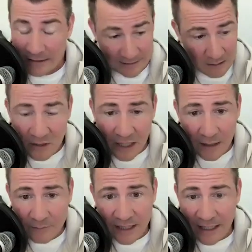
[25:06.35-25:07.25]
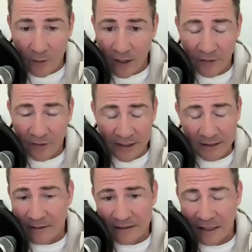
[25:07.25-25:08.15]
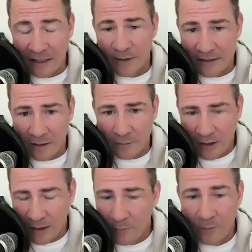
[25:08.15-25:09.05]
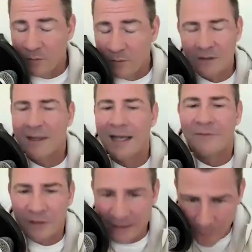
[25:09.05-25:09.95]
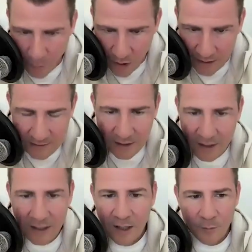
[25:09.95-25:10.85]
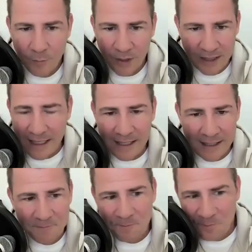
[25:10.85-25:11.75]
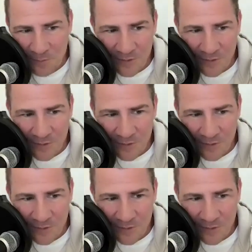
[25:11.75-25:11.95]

And sometimes I go out thinking it's going to be terrible and I'm delightfully surprised. But again,